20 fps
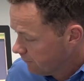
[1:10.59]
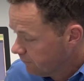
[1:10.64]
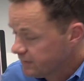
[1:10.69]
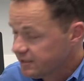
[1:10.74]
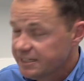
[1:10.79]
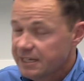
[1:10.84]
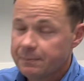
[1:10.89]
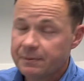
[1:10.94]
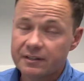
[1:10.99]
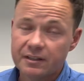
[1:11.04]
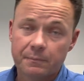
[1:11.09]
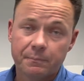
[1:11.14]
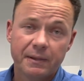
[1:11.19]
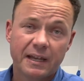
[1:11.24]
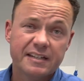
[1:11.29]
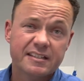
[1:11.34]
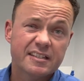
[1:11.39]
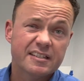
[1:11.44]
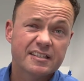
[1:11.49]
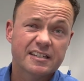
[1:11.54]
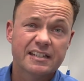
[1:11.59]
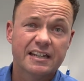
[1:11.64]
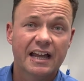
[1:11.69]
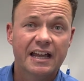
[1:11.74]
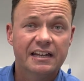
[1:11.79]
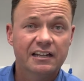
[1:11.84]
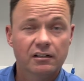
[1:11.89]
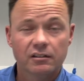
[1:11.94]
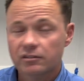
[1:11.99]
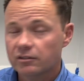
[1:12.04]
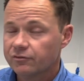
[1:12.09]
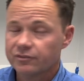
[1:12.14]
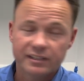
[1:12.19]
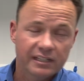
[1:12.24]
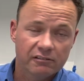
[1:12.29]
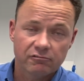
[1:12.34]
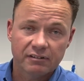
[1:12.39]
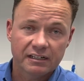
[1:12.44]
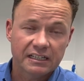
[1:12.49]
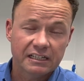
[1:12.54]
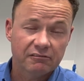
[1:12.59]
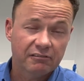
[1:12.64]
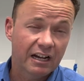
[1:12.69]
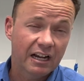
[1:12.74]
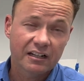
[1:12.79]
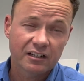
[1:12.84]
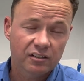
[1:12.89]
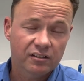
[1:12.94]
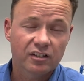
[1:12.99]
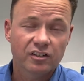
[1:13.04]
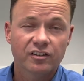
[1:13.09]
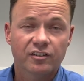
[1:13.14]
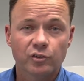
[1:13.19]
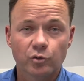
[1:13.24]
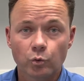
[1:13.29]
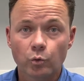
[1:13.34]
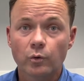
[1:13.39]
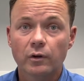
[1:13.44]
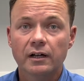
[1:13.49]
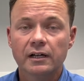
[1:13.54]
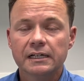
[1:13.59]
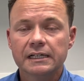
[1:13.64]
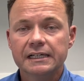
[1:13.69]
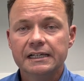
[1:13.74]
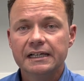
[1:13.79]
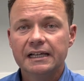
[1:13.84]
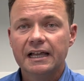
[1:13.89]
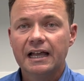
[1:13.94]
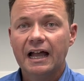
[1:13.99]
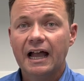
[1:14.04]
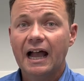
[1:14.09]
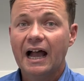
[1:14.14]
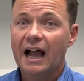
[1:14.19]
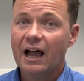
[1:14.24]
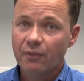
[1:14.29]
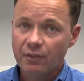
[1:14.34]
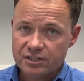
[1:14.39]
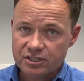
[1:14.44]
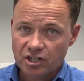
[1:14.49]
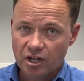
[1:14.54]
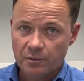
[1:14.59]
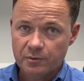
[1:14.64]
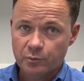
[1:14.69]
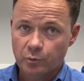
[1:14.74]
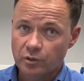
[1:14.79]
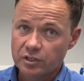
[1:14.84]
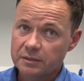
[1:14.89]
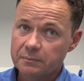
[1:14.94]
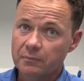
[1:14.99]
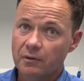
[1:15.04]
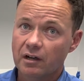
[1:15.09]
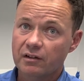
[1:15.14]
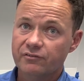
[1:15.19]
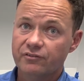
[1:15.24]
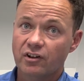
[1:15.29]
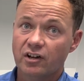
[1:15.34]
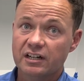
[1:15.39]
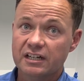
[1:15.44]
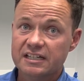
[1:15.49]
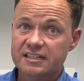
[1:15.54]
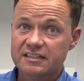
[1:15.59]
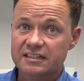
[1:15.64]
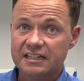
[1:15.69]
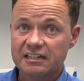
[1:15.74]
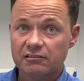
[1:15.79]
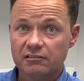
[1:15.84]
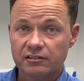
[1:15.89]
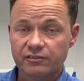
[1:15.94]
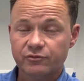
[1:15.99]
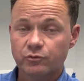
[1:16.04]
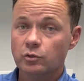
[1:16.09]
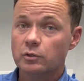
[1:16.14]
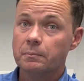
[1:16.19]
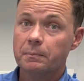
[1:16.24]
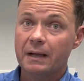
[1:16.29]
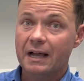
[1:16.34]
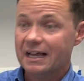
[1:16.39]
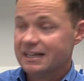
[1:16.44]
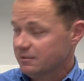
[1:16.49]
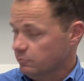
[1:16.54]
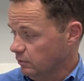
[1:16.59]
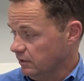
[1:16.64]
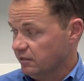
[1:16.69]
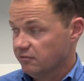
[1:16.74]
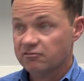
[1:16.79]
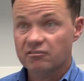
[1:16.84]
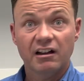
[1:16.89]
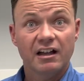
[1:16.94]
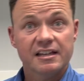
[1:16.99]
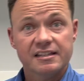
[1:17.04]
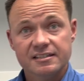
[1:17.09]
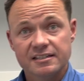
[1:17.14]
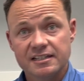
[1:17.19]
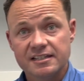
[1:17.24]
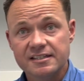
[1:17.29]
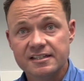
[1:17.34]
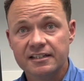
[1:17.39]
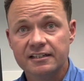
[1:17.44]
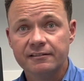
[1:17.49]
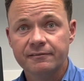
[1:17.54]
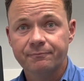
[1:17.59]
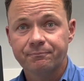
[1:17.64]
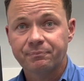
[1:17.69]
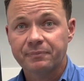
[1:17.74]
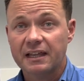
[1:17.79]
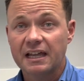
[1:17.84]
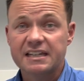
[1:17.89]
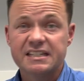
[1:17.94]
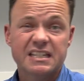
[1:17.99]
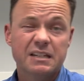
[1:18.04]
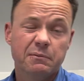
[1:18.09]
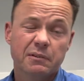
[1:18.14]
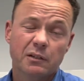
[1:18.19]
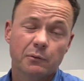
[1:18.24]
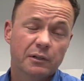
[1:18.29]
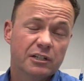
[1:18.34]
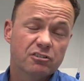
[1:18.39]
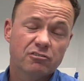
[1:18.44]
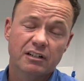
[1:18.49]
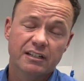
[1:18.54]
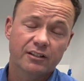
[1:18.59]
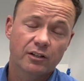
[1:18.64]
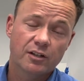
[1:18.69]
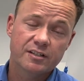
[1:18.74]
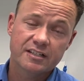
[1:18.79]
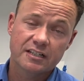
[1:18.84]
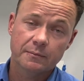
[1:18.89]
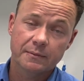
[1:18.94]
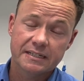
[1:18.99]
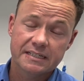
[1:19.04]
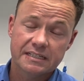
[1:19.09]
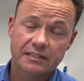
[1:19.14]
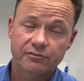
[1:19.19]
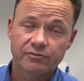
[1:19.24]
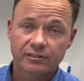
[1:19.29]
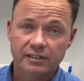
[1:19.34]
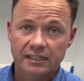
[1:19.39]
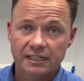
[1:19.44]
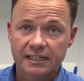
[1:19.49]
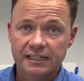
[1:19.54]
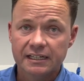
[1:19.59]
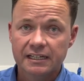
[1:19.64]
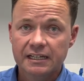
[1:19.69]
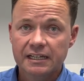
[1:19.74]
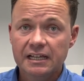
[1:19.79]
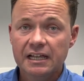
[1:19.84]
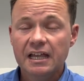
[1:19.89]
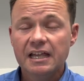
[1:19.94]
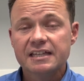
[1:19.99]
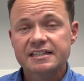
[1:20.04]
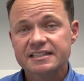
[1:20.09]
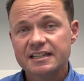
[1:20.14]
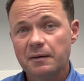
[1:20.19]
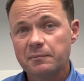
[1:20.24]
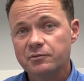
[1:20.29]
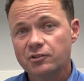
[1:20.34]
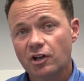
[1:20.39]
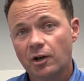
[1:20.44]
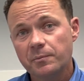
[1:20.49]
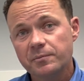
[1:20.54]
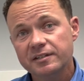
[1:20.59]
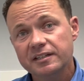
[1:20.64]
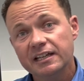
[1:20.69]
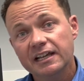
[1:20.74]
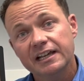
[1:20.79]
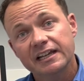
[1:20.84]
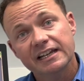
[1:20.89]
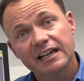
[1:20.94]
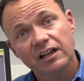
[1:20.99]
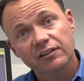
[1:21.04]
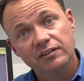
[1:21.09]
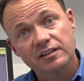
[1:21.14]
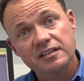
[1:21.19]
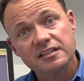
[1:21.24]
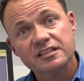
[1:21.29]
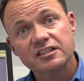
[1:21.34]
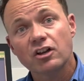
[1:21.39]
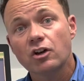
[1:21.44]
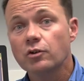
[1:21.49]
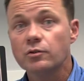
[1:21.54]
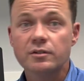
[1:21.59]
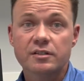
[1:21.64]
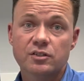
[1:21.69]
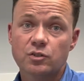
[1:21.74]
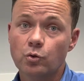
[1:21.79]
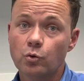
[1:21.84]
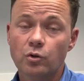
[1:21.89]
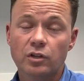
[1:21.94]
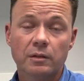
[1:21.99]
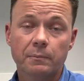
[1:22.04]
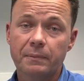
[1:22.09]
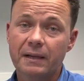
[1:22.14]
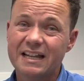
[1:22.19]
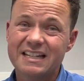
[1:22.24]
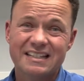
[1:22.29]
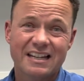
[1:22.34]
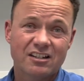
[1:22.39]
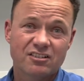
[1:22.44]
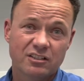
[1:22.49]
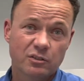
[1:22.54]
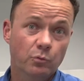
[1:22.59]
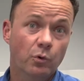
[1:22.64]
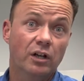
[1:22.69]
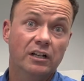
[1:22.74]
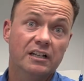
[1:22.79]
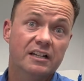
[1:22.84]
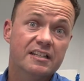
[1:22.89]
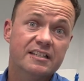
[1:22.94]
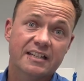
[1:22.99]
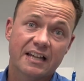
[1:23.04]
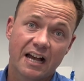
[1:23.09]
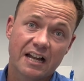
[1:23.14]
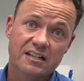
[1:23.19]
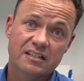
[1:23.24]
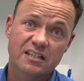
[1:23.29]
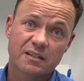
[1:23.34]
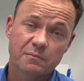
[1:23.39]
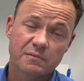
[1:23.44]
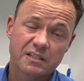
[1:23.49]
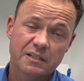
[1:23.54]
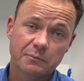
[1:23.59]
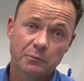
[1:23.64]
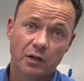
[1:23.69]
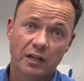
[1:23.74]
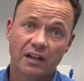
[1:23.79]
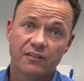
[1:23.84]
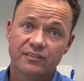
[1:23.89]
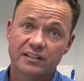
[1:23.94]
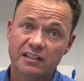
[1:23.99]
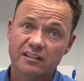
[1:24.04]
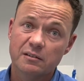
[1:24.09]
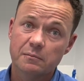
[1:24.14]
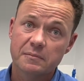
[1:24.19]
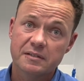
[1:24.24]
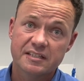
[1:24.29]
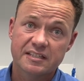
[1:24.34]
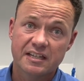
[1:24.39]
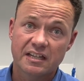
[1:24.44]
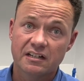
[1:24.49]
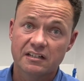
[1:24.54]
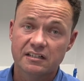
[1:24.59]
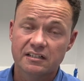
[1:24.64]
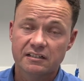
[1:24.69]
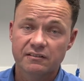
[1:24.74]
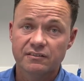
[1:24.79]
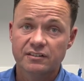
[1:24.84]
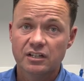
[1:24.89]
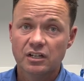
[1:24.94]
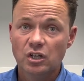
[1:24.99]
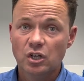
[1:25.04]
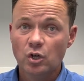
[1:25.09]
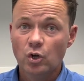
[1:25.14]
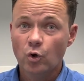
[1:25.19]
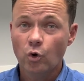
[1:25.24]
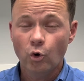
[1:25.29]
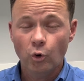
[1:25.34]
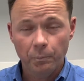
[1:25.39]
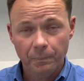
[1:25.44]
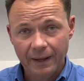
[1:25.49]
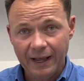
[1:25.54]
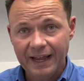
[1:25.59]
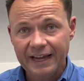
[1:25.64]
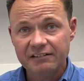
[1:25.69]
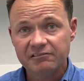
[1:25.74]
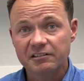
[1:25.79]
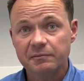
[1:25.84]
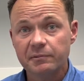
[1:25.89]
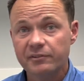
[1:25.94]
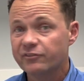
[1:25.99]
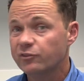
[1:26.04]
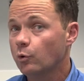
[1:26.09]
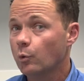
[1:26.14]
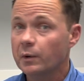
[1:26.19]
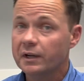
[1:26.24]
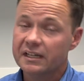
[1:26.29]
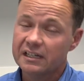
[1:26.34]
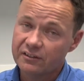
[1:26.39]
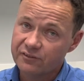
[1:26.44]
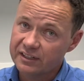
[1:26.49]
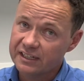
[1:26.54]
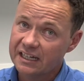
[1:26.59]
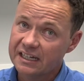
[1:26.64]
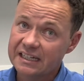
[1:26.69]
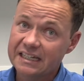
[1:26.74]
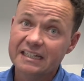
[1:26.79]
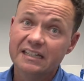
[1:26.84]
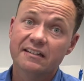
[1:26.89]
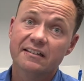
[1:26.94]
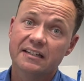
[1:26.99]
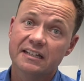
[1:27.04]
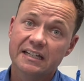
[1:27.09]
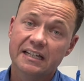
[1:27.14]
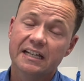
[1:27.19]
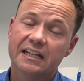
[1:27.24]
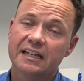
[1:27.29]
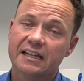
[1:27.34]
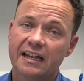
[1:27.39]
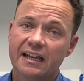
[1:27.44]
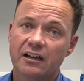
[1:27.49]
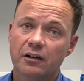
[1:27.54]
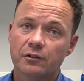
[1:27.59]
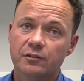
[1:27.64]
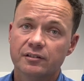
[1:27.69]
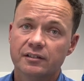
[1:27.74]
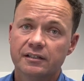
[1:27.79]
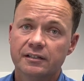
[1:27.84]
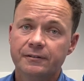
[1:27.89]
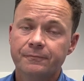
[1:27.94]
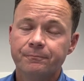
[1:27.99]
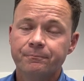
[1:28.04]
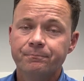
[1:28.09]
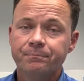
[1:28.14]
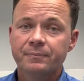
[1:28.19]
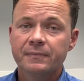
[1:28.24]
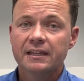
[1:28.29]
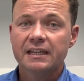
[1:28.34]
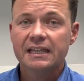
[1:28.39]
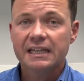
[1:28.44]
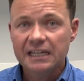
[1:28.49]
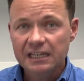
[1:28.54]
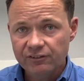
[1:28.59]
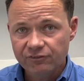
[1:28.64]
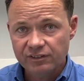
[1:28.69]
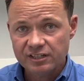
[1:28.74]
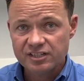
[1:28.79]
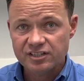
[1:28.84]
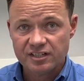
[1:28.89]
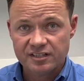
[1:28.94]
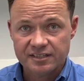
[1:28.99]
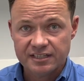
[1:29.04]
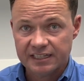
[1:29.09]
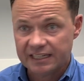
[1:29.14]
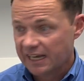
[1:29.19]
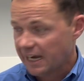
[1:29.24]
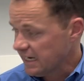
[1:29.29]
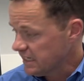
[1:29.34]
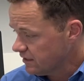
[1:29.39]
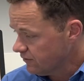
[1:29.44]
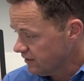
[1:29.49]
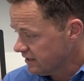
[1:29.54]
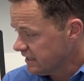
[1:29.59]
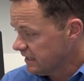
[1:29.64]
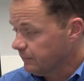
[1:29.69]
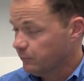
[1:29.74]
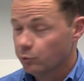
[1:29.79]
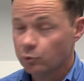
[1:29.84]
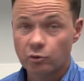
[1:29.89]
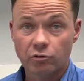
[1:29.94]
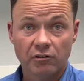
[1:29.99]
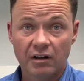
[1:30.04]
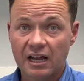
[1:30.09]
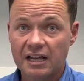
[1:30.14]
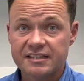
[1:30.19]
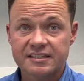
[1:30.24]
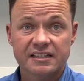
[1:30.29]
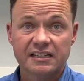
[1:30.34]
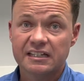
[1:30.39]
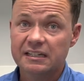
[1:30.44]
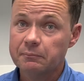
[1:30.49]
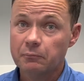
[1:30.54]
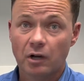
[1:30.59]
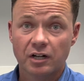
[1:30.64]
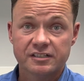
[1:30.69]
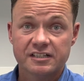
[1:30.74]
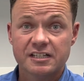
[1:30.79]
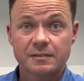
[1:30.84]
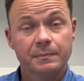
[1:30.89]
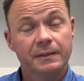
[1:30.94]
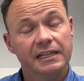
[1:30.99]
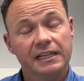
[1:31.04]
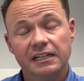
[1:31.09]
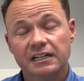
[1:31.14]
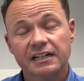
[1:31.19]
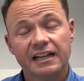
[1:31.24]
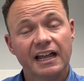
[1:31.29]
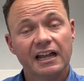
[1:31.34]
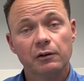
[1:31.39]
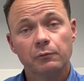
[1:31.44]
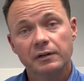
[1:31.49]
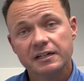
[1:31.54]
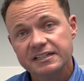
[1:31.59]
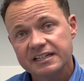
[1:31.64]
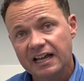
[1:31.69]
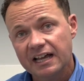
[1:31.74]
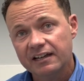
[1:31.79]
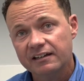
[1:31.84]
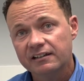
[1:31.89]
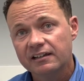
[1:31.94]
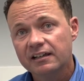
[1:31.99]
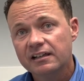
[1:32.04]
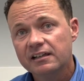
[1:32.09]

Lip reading: Typically the pets are sedated because often they're wriggling around because it's sore. Other times what you might find is an ear is full of pus with grass seeds in, and typically we treat those a little bit differently. Sometimes the ear canals are so sore that pets actually won't let us touch them, so you might have to give them sedatives or pain relief before we can even get into the ear canals. If it's just a case of a simple grass seed, it might just be in and out and we're done.